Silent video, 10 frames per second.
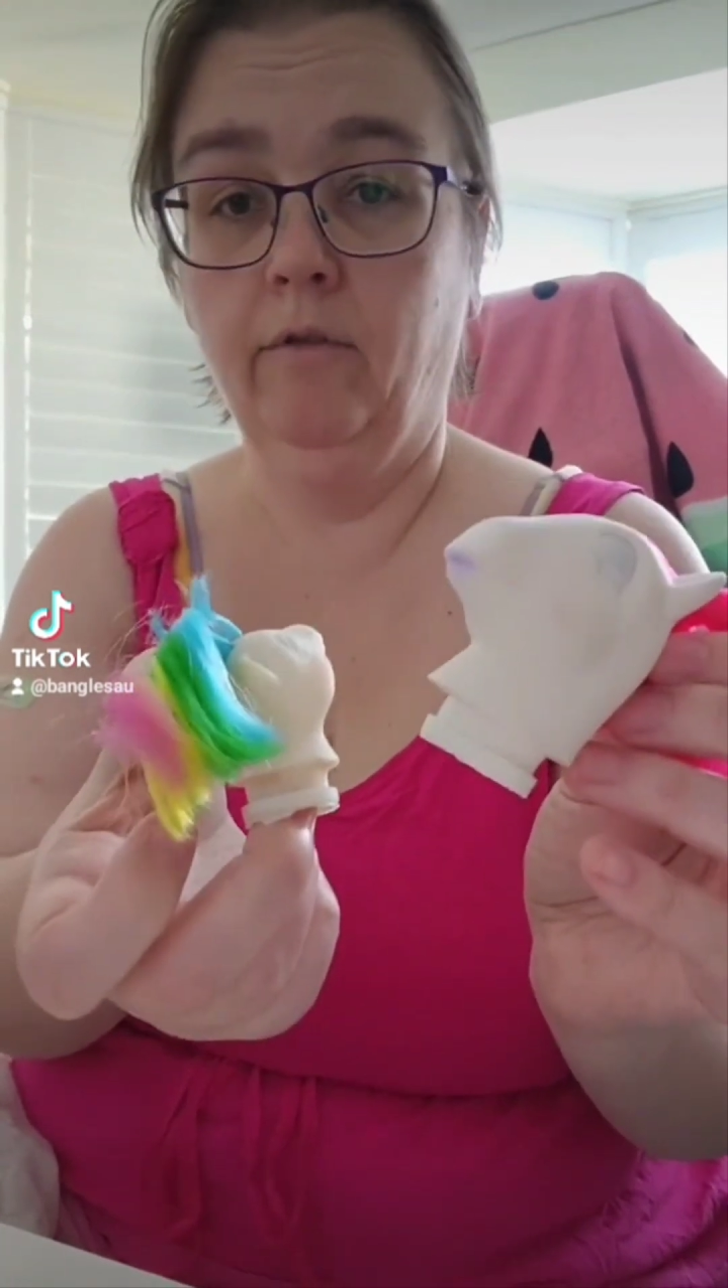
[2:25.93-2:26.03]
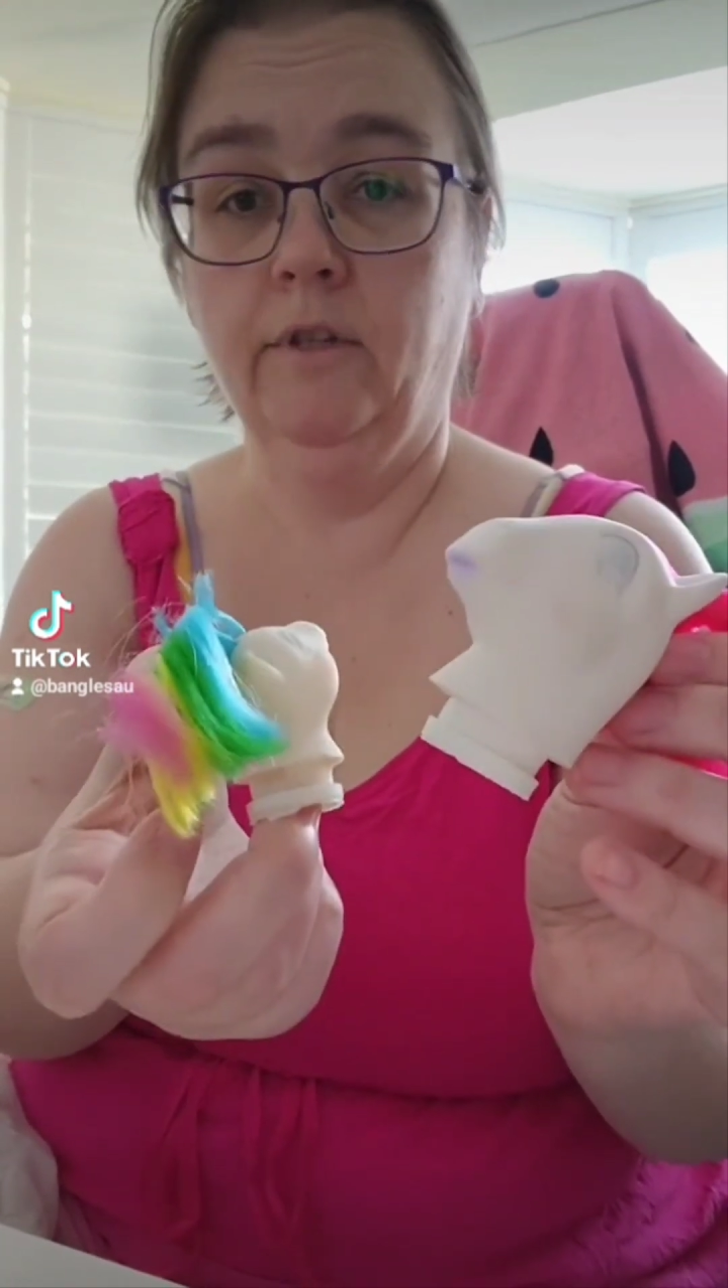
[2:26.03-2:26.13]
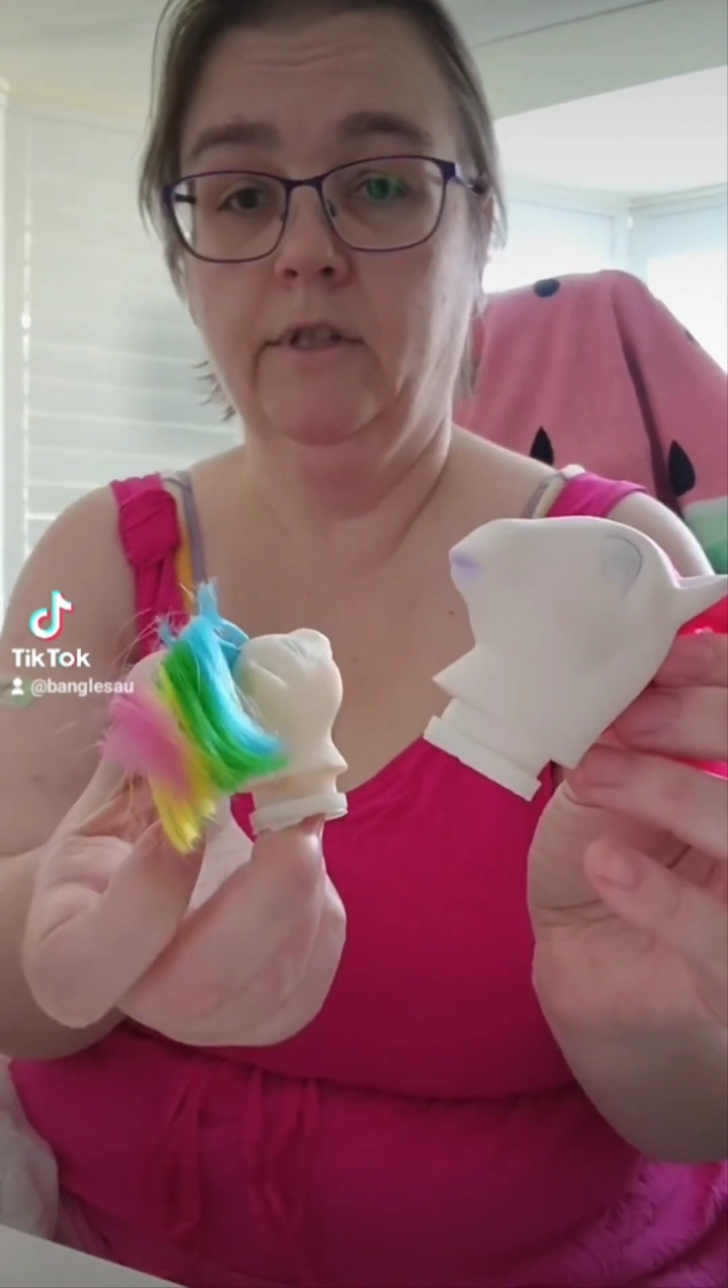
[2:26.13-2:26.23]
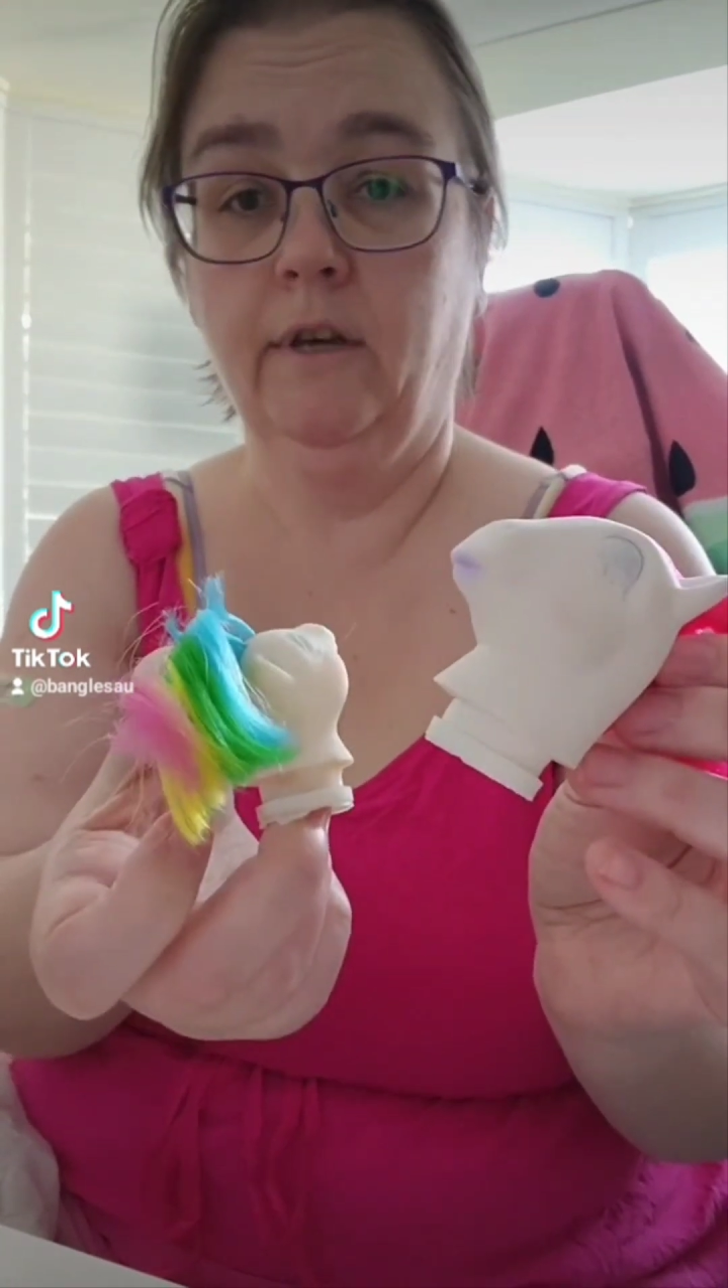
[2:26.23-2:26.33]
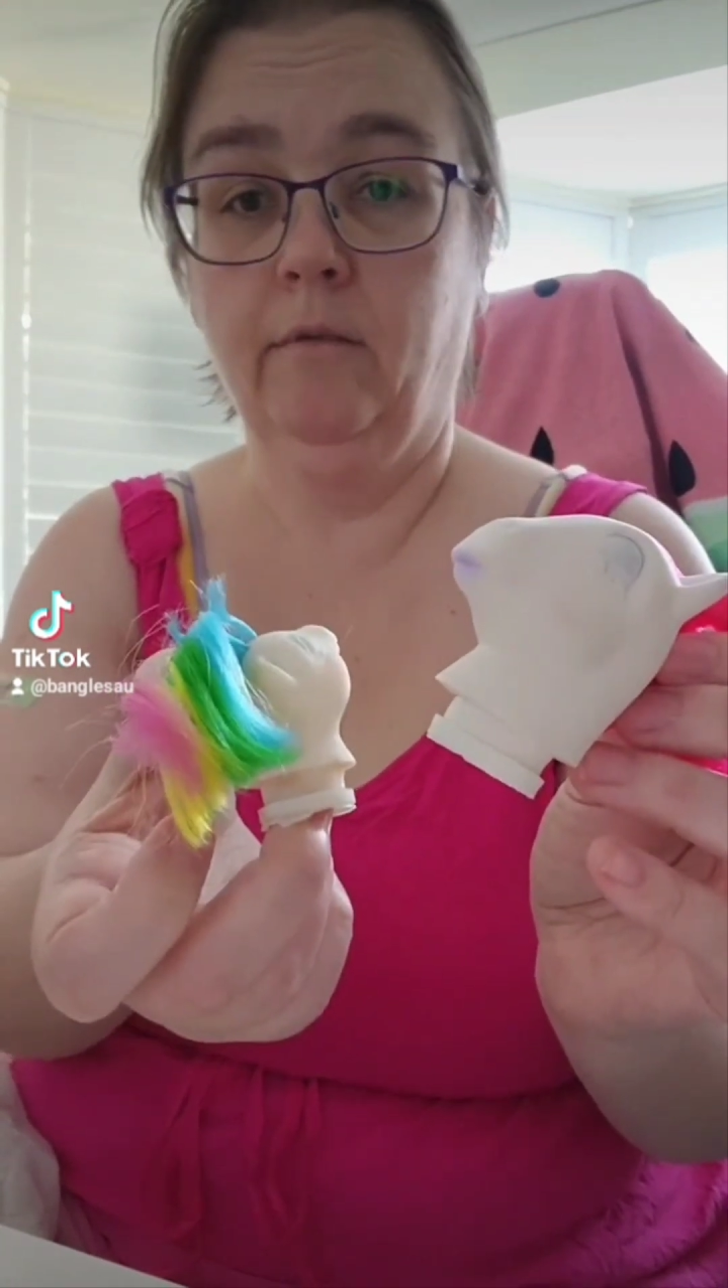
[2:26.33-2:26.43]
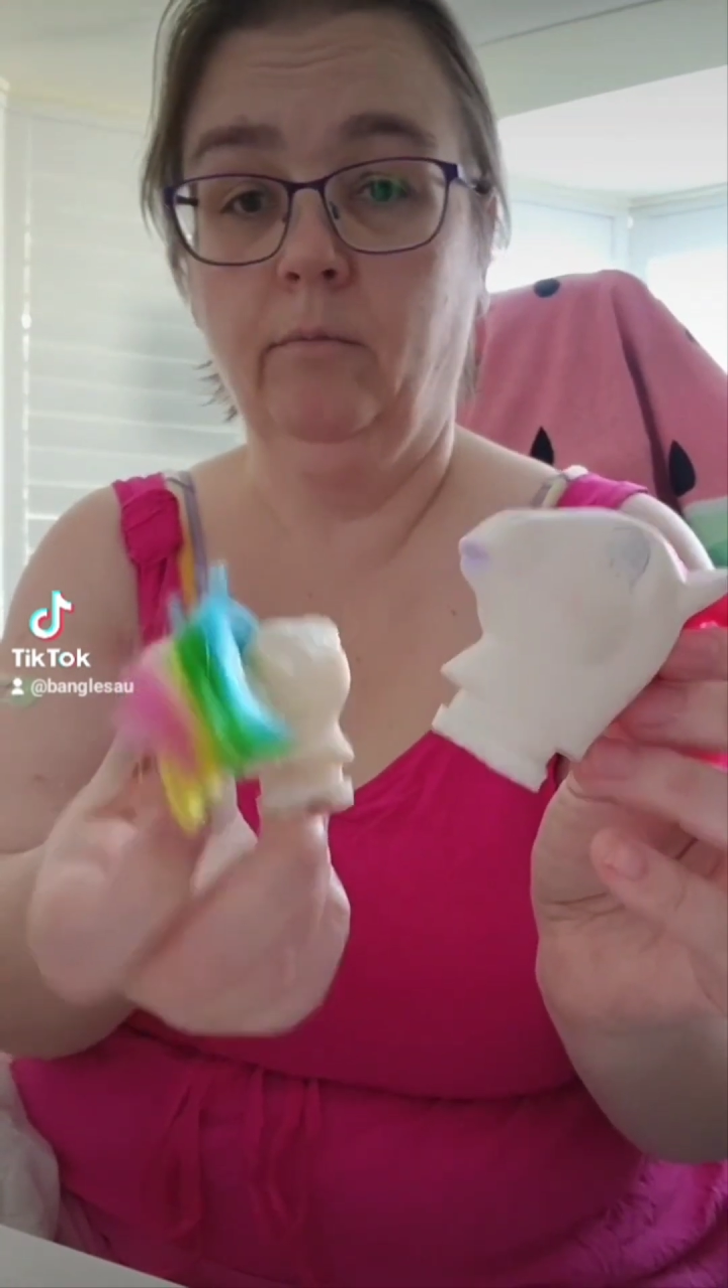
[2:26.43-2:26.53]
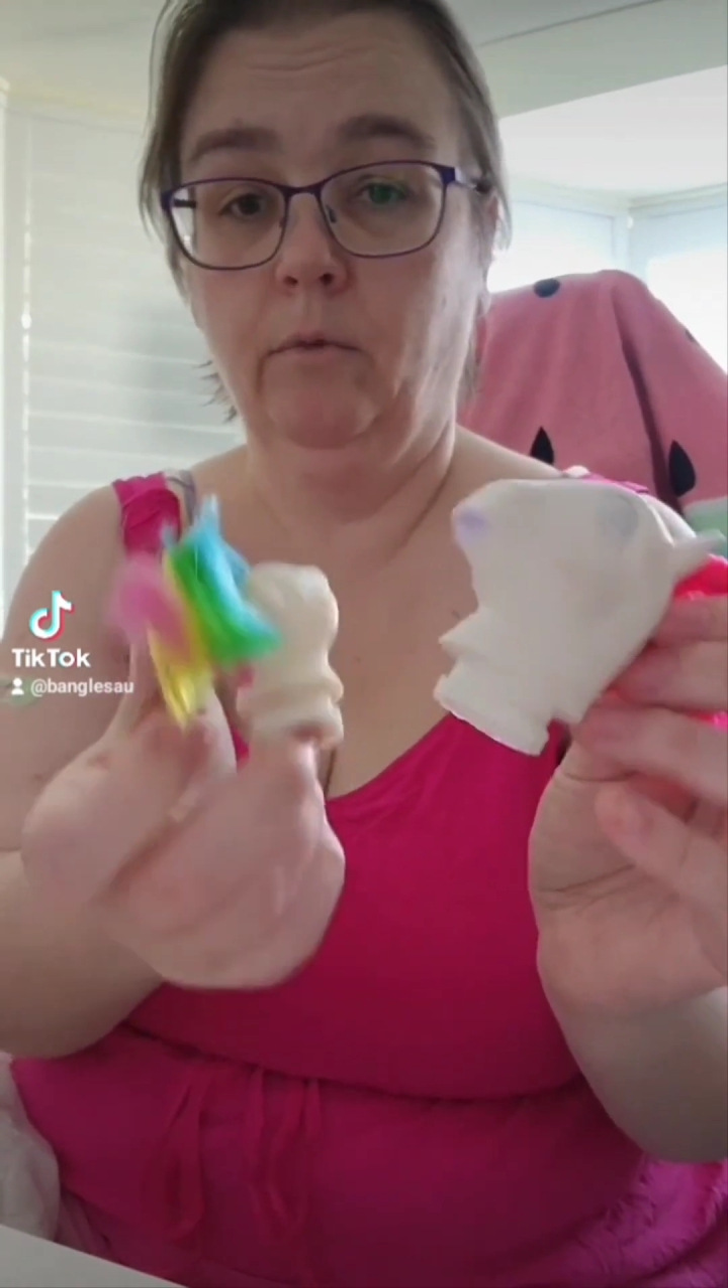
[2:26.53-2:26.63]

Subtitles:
fix that